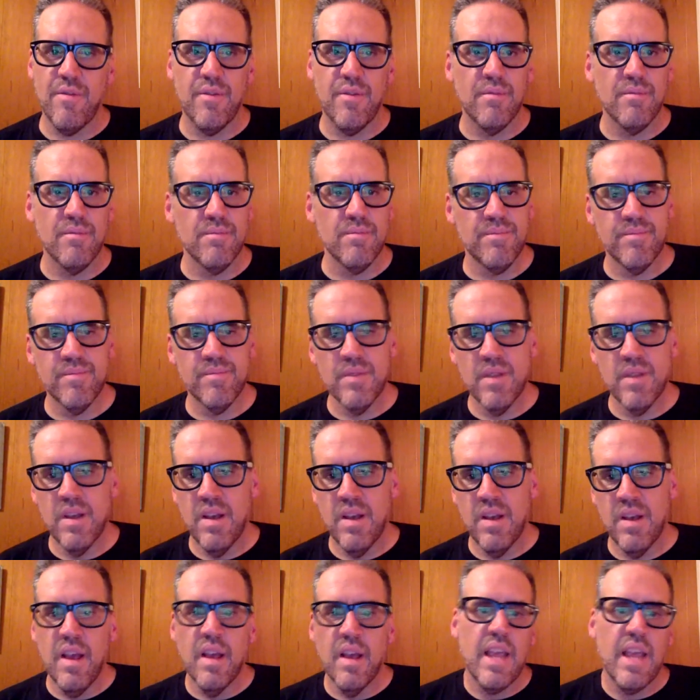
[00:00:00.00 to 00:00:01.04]
and
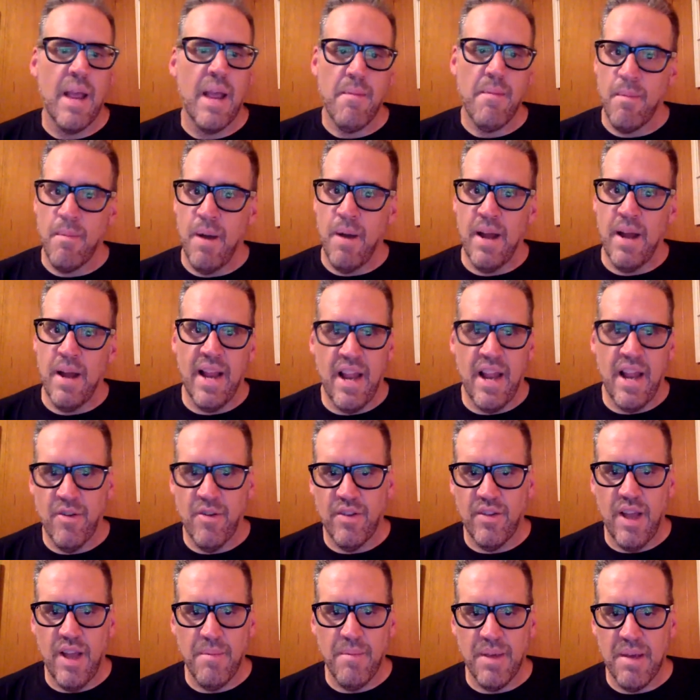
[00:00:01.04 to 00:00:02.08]
Cameron Monaghan,
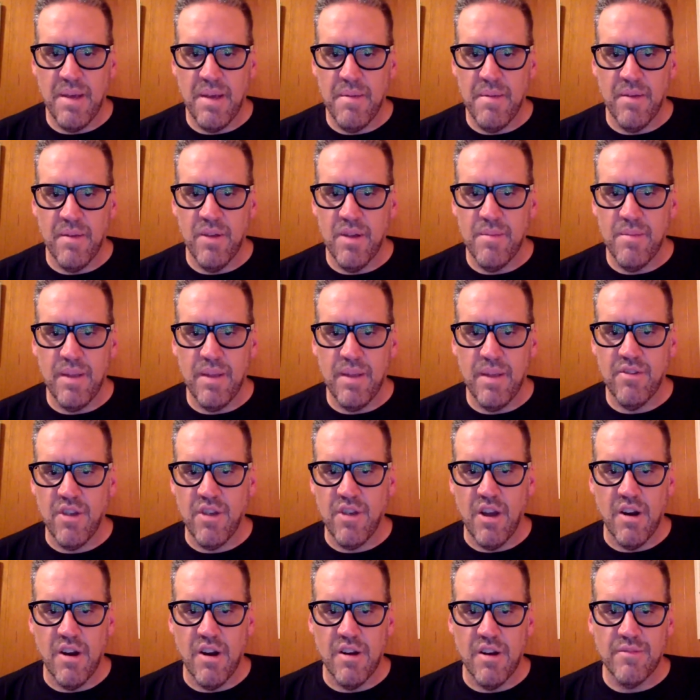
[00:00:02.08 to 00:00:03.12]
who's now becoming a really big
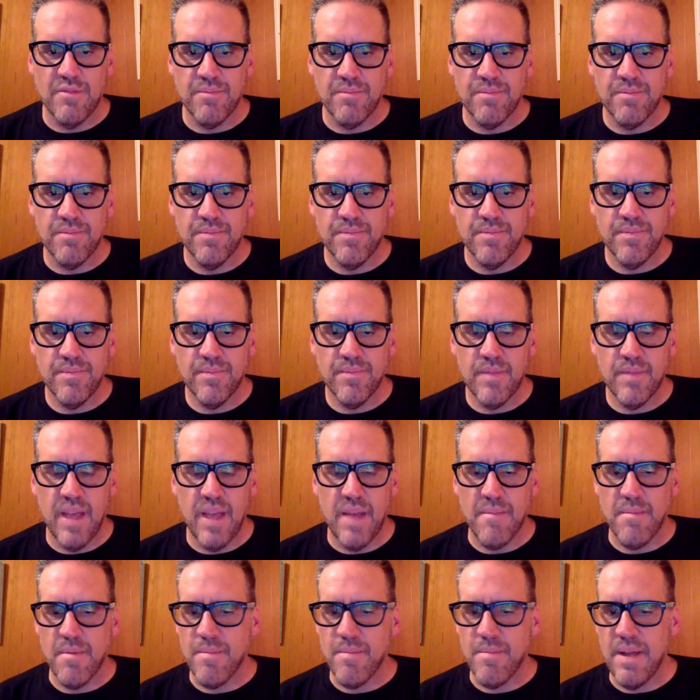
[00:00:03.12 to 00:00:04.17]
star, and
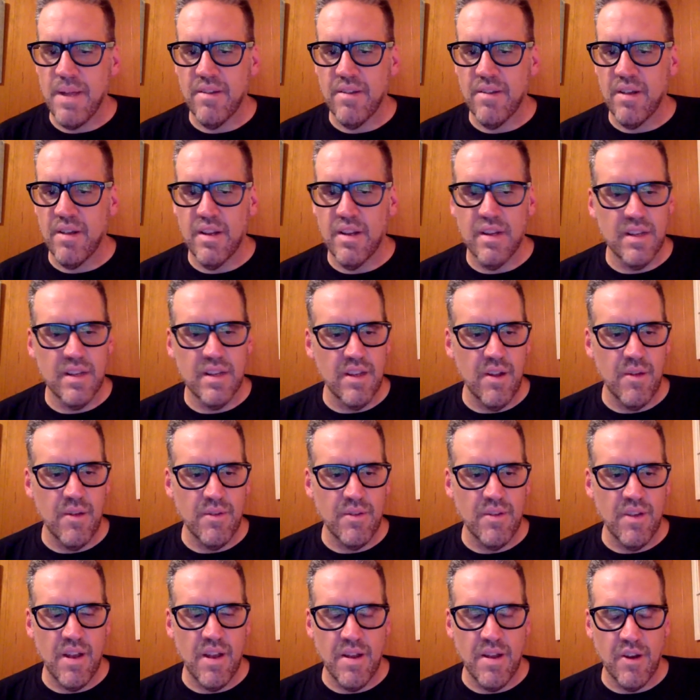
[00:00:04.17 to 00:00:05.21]
Amber Benson. And
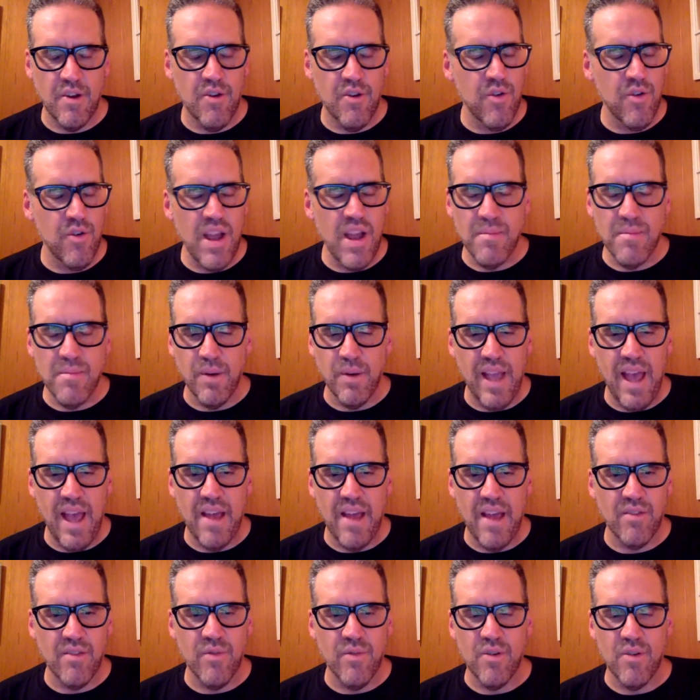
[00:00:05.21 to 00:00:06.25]
it's an incredible
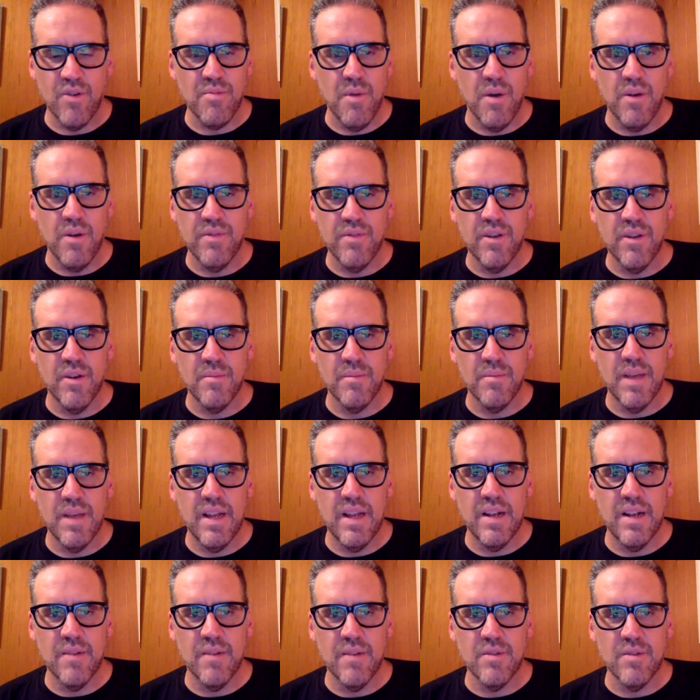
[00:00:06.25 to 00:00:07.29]
cast for a small film,
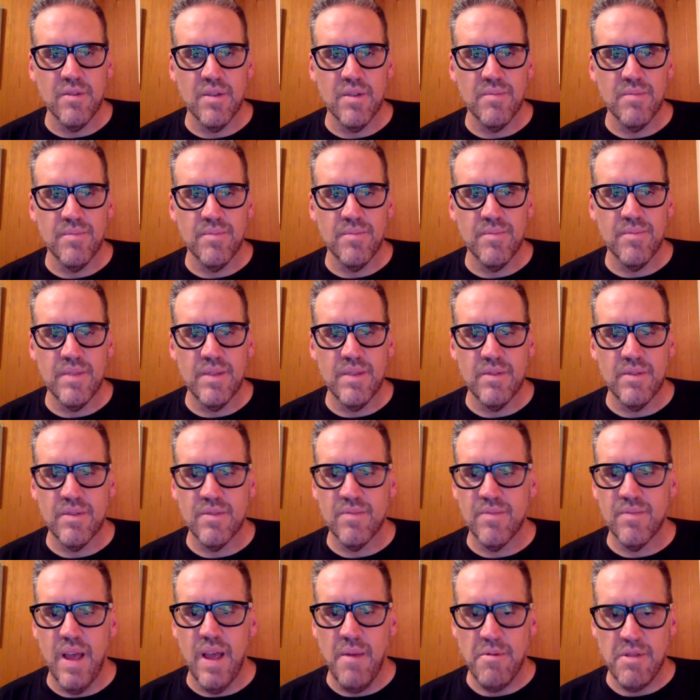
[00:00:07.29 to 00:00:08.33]
and it
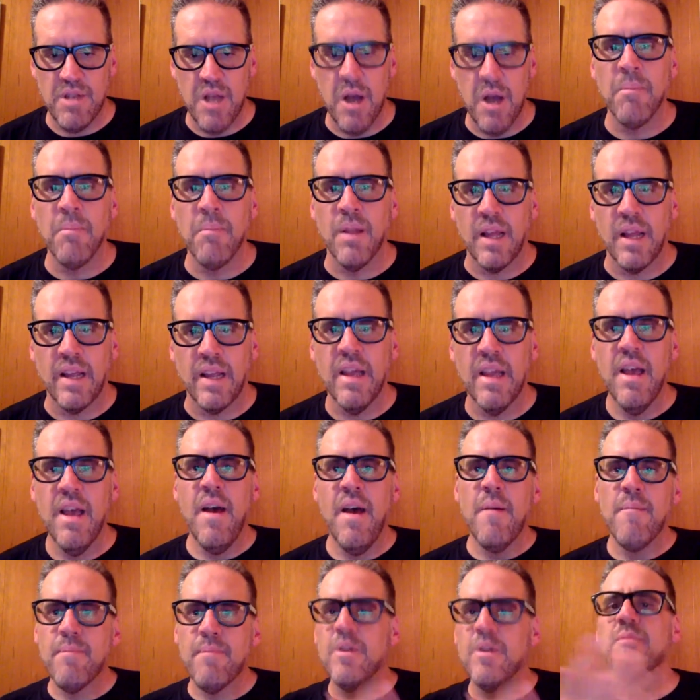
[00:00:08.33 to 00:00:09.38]
was humbling
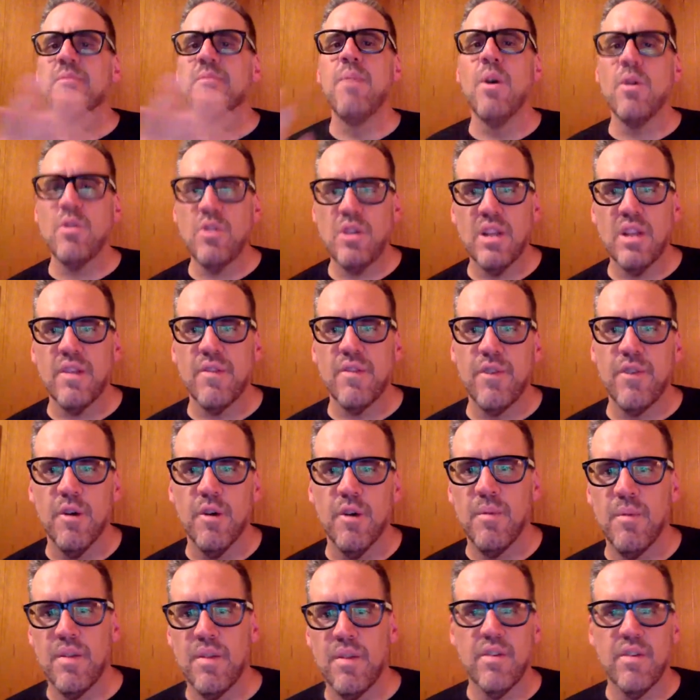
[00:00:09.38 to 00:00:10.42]
because most of the
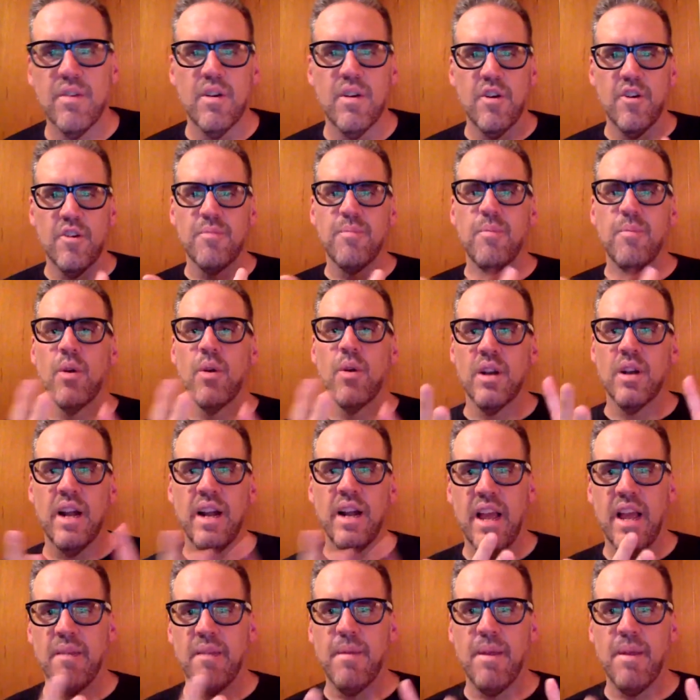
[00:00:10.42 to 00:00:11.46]
film was Ernest
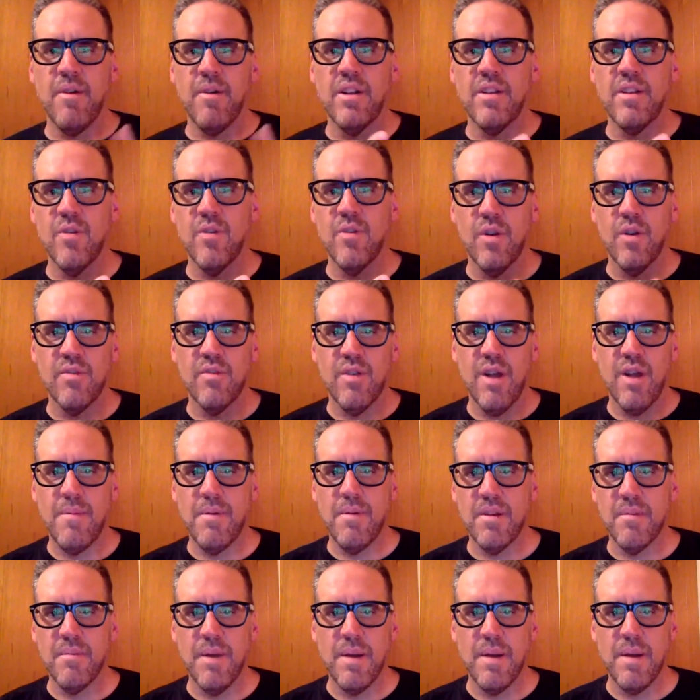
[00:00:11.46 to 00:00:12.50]
Borgnine, Ann Mira, Doris
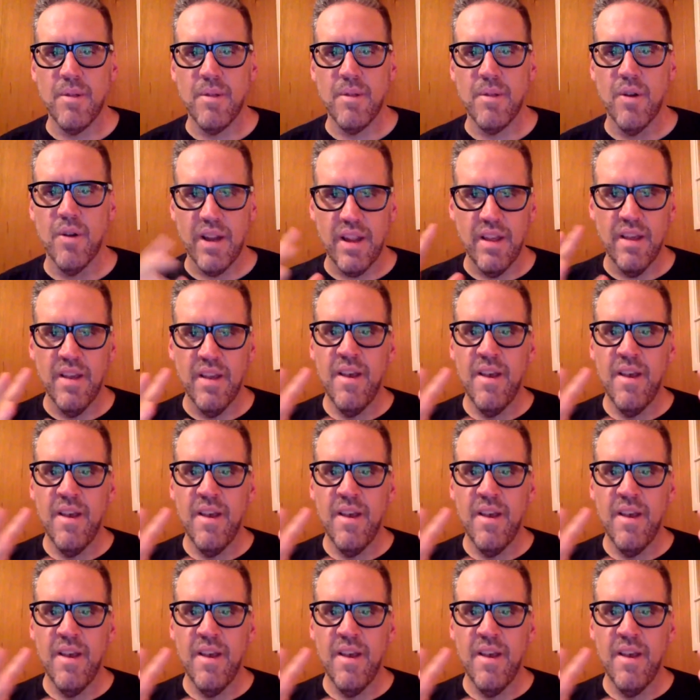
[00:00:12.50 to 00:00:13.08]
Roberts, and Piper Laurie